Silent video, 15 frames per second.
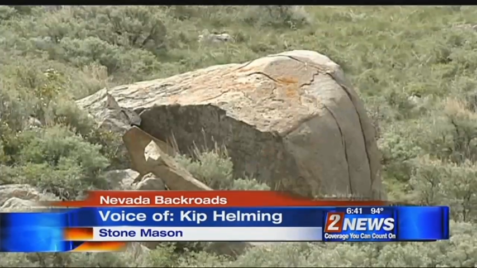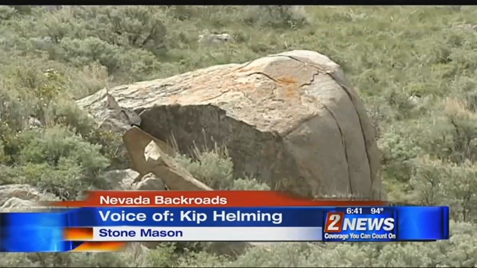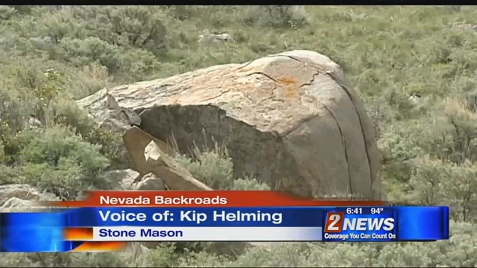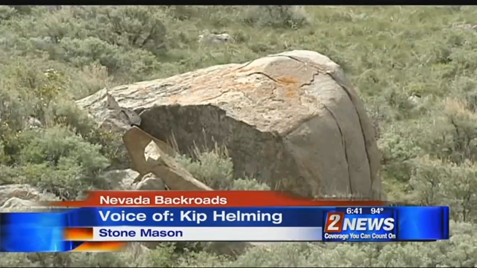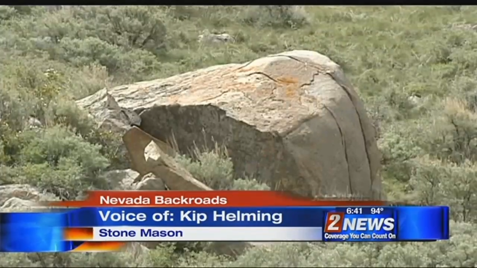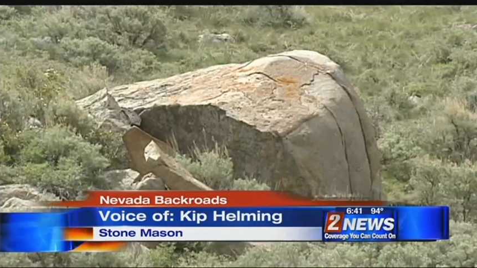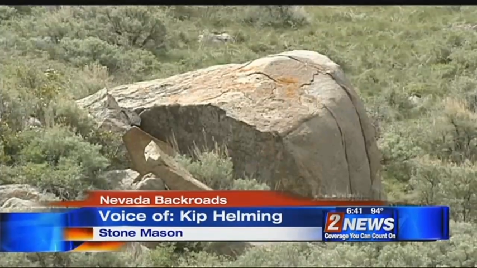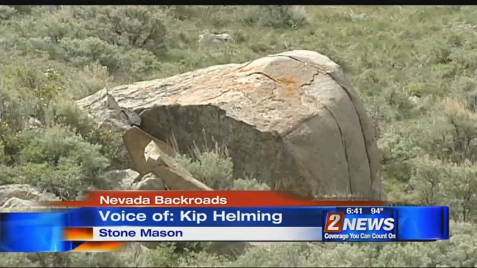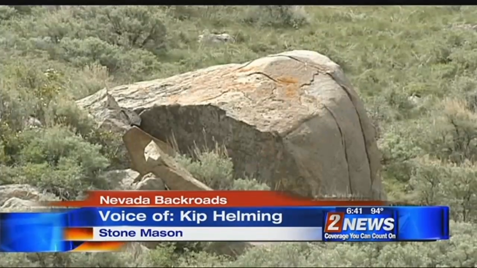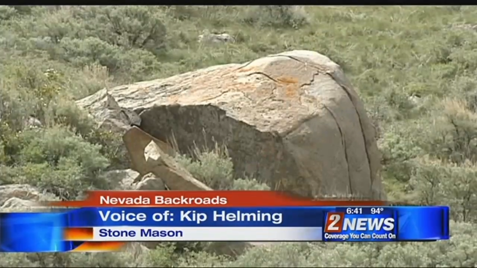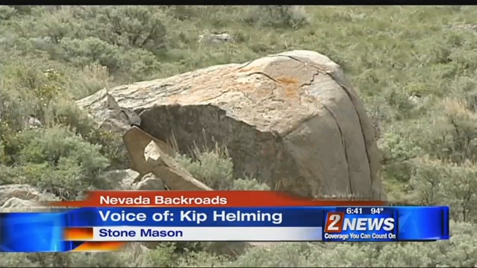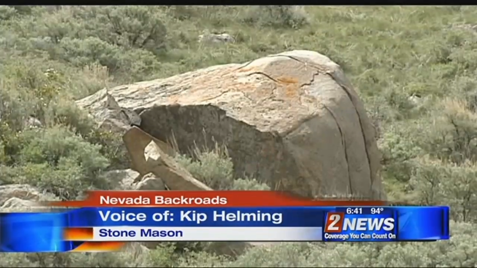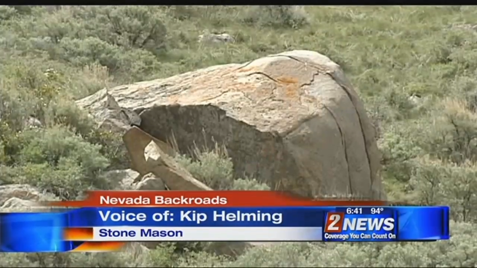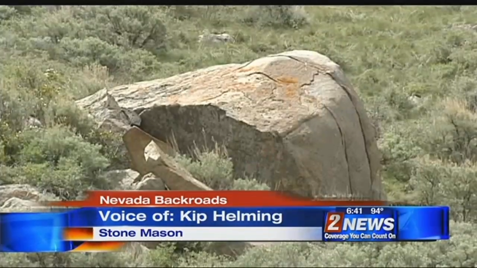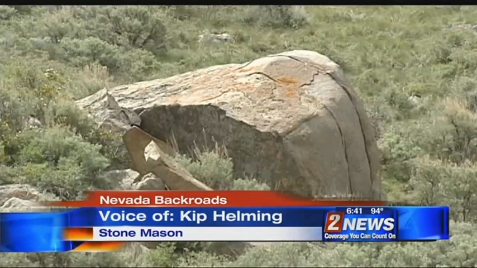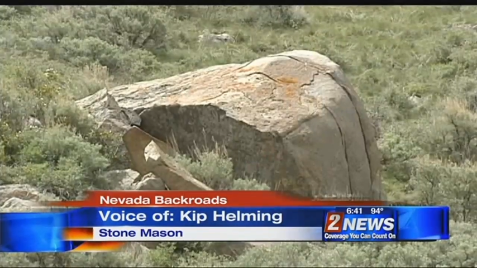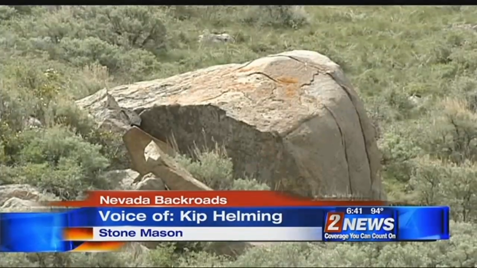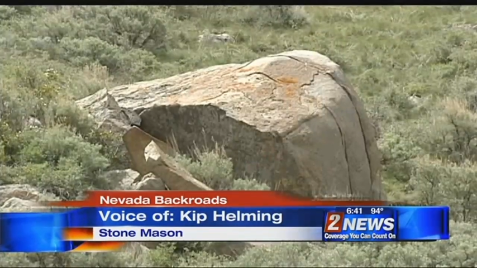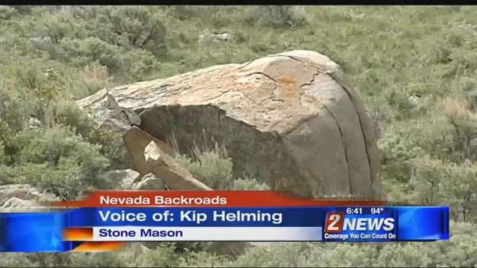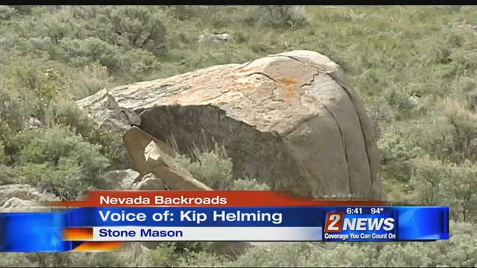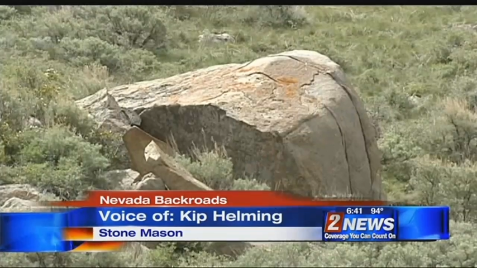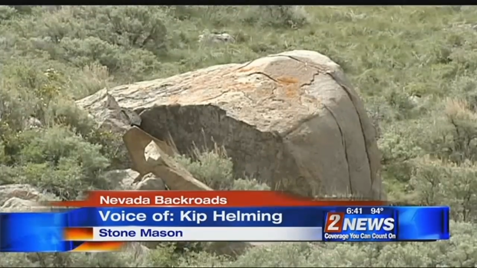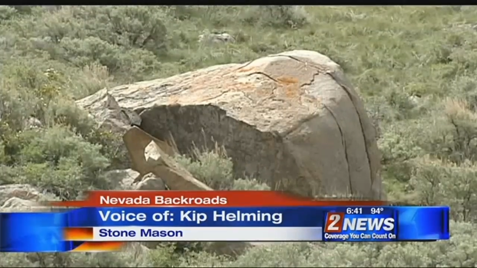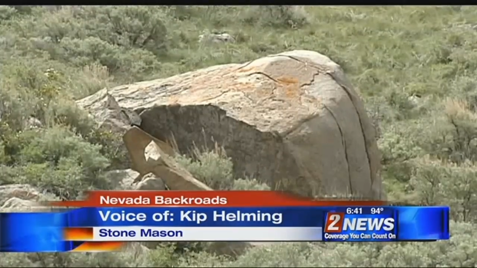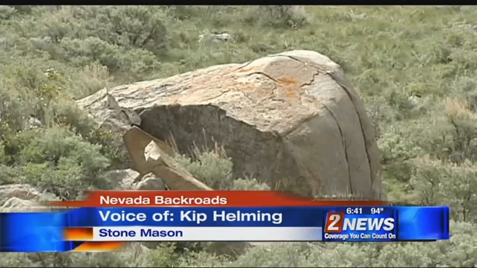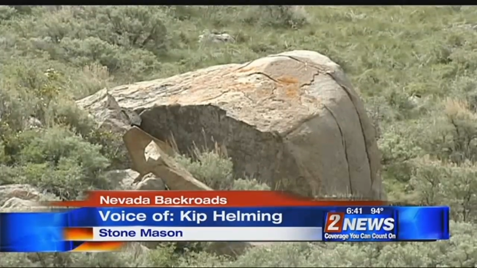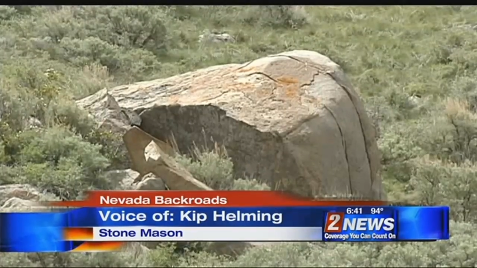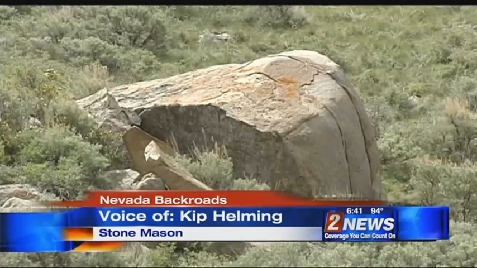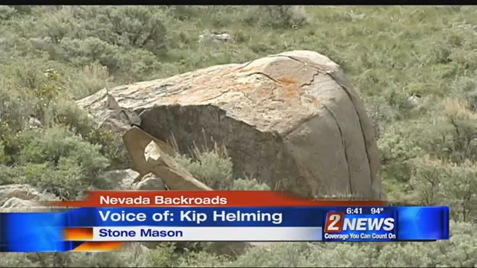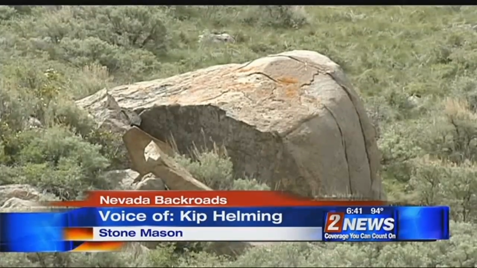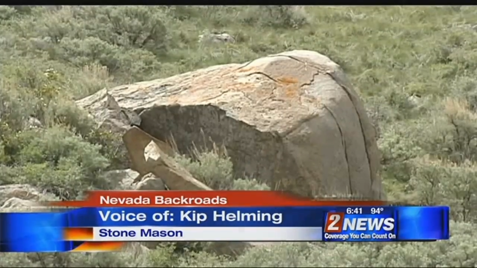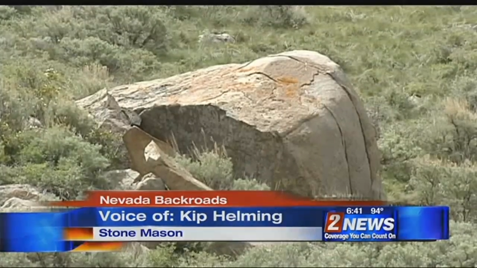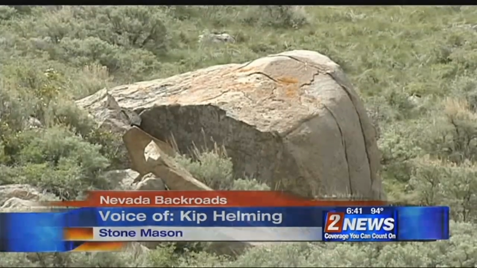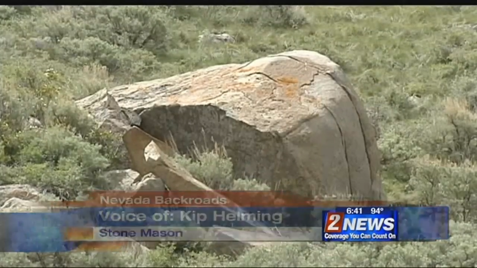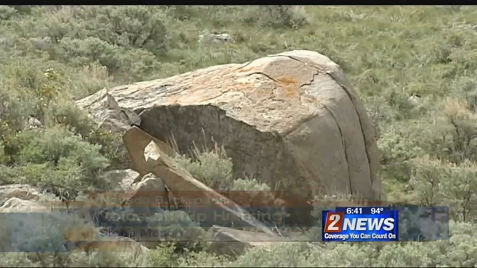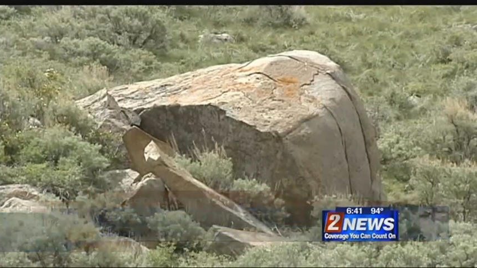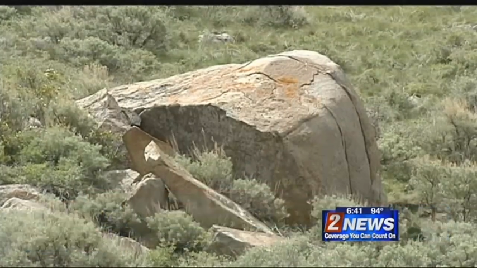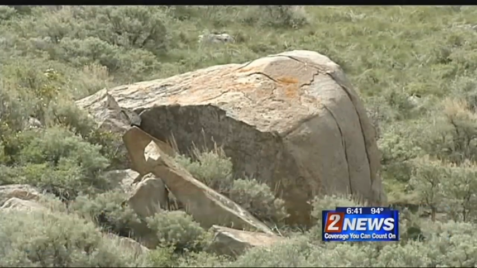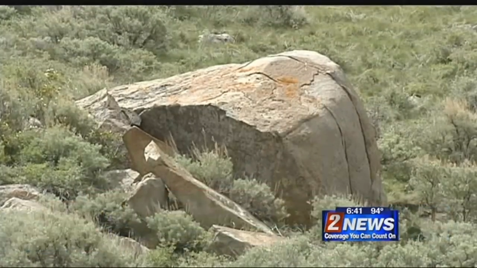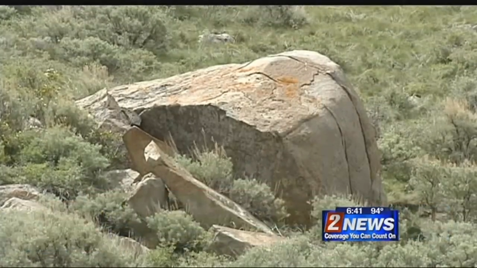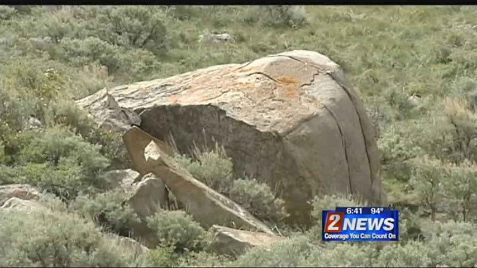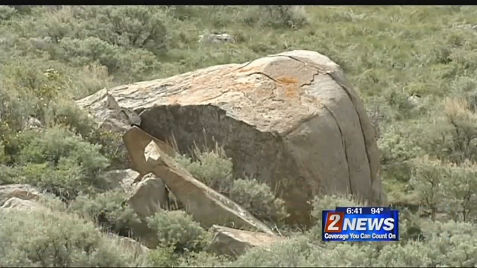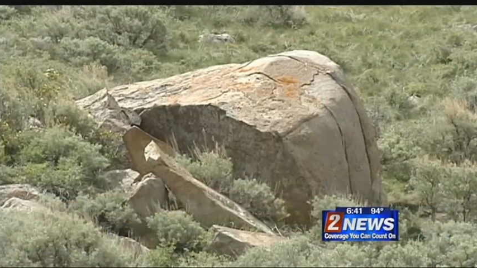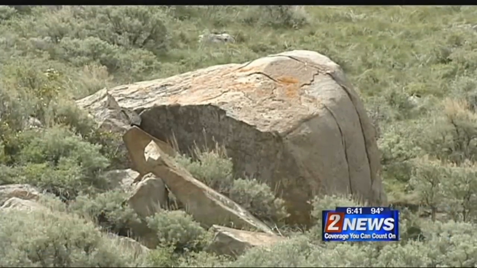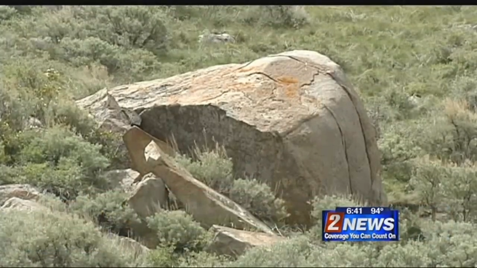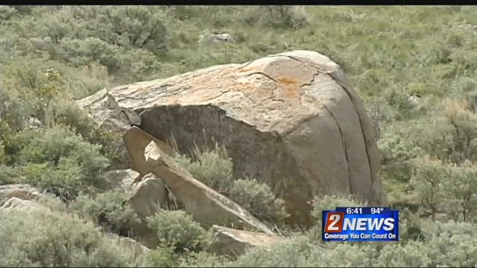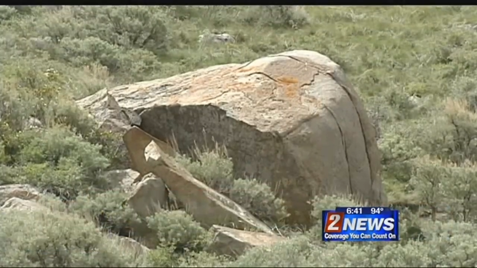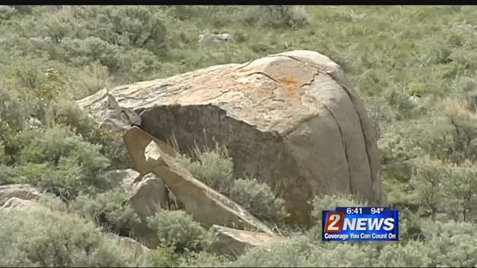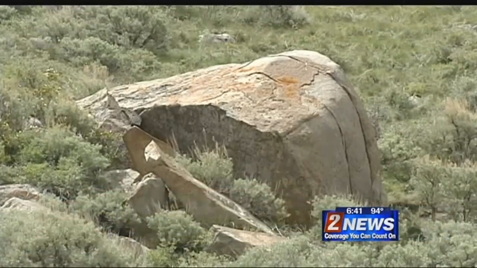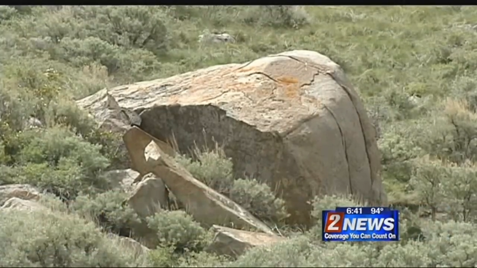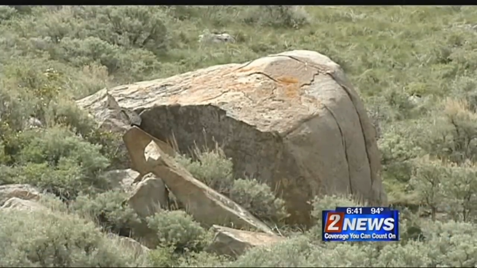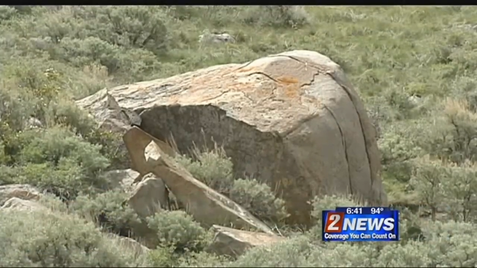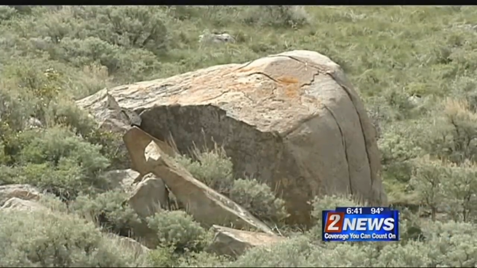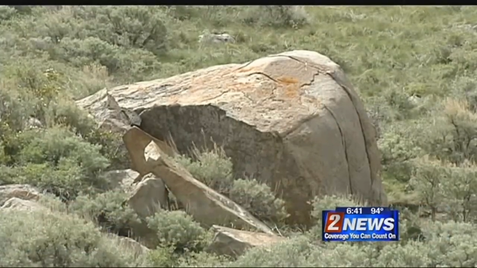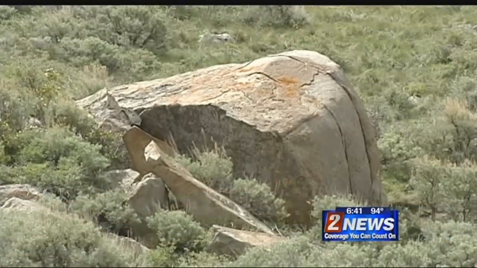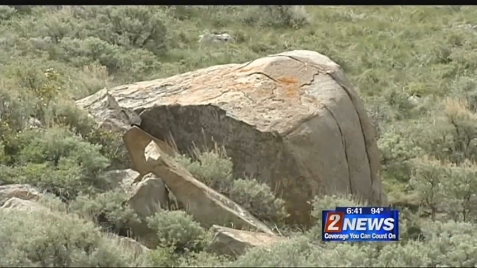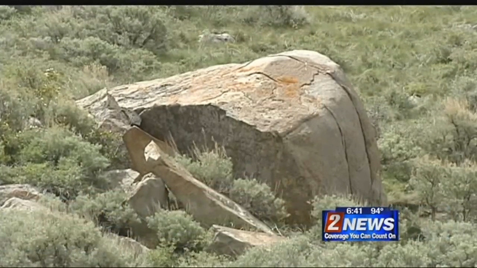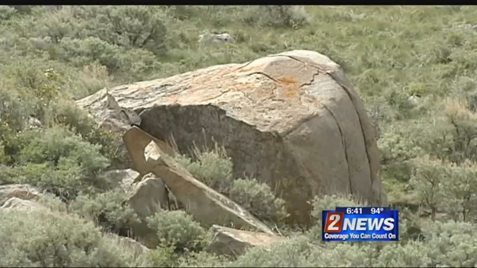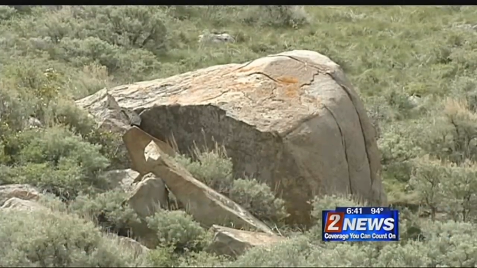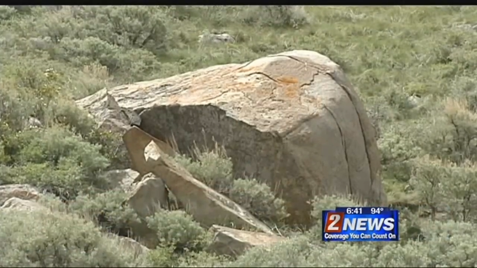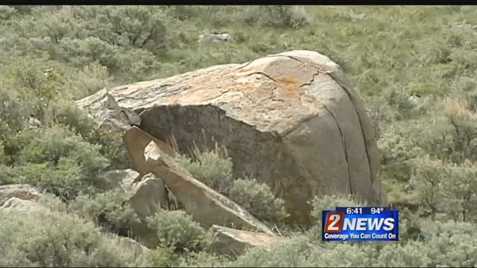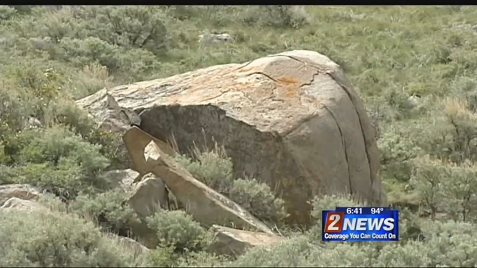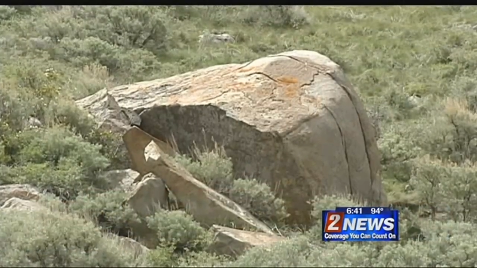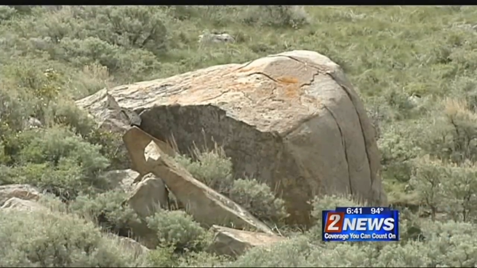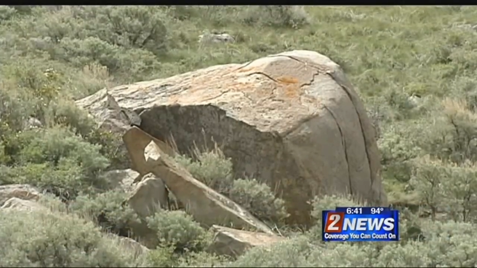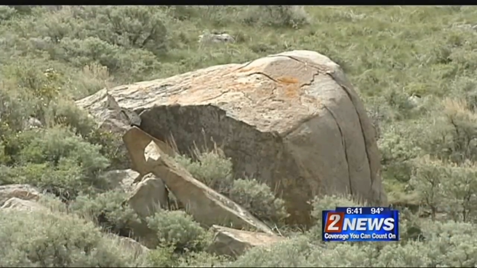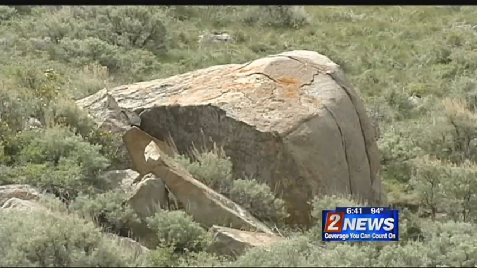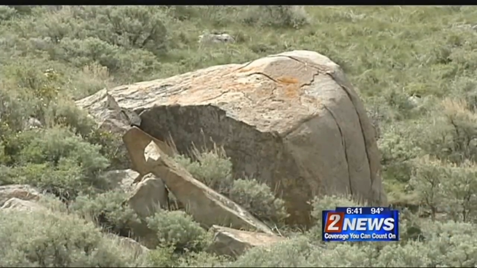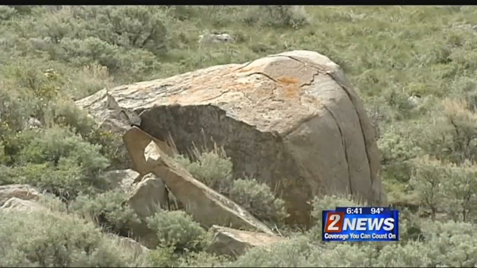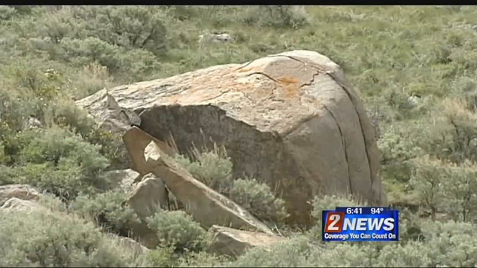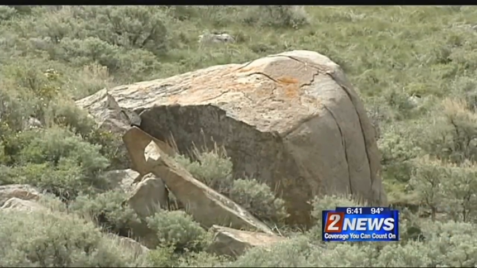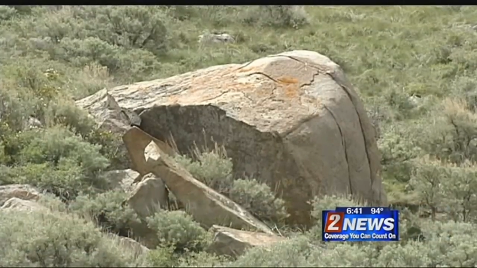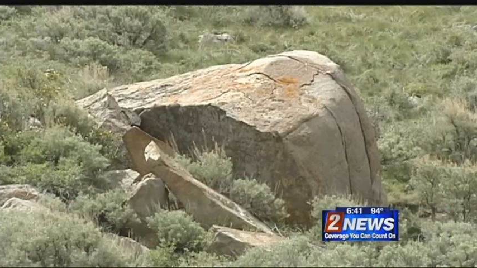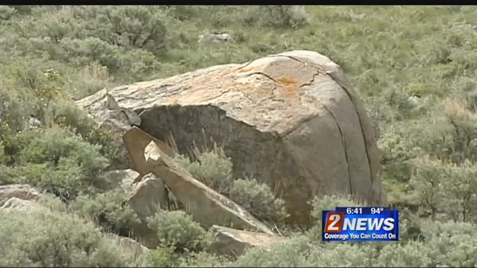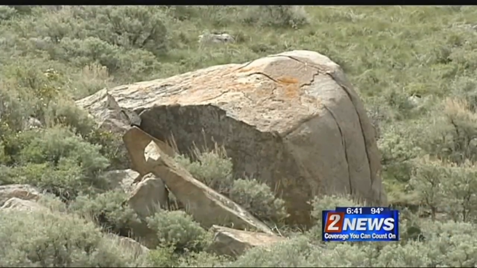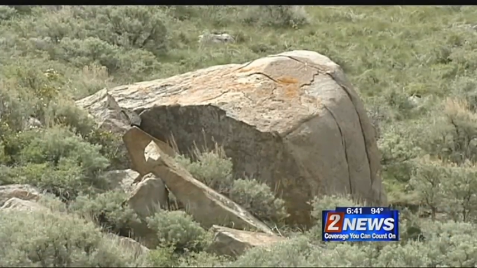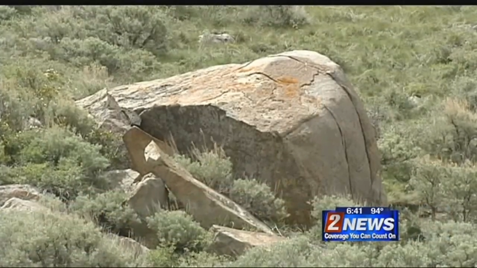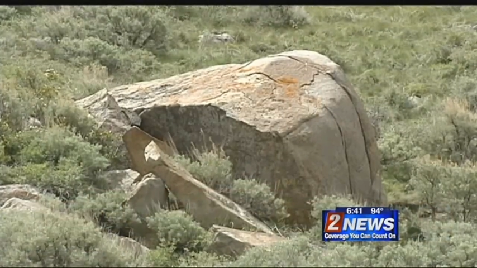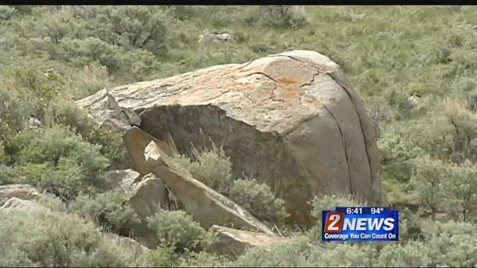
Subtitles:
[unreadable: no face in view]